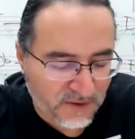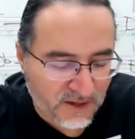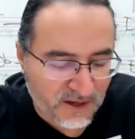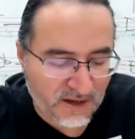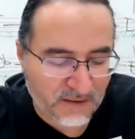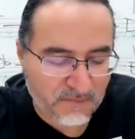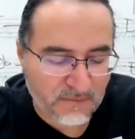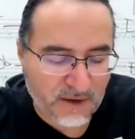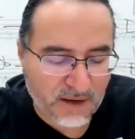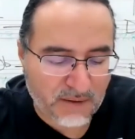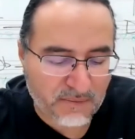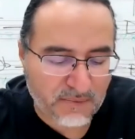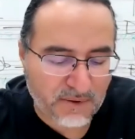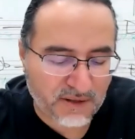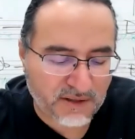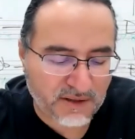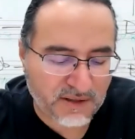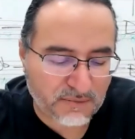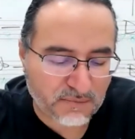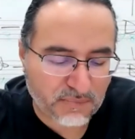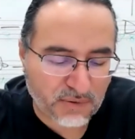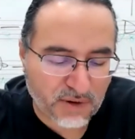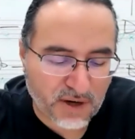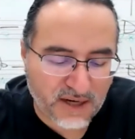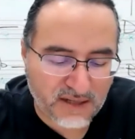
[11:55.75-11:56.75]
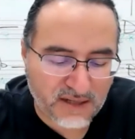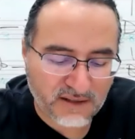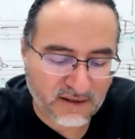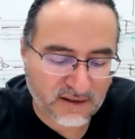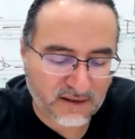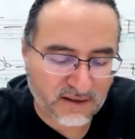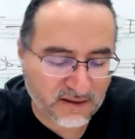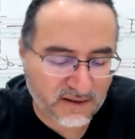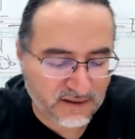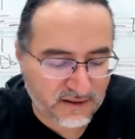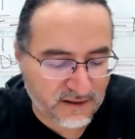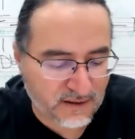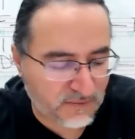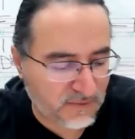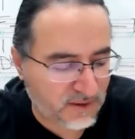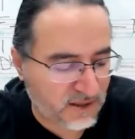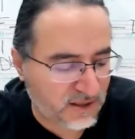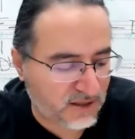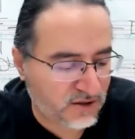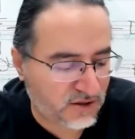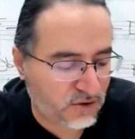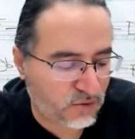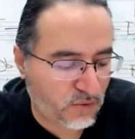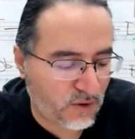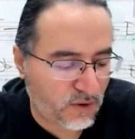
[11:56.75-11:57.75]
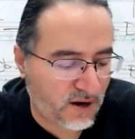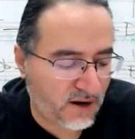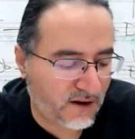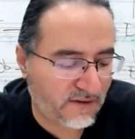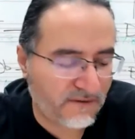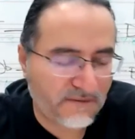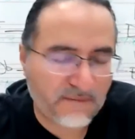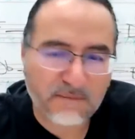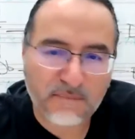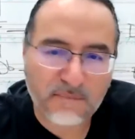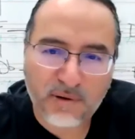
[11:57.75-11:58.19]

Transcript: it may be surprising to some that 12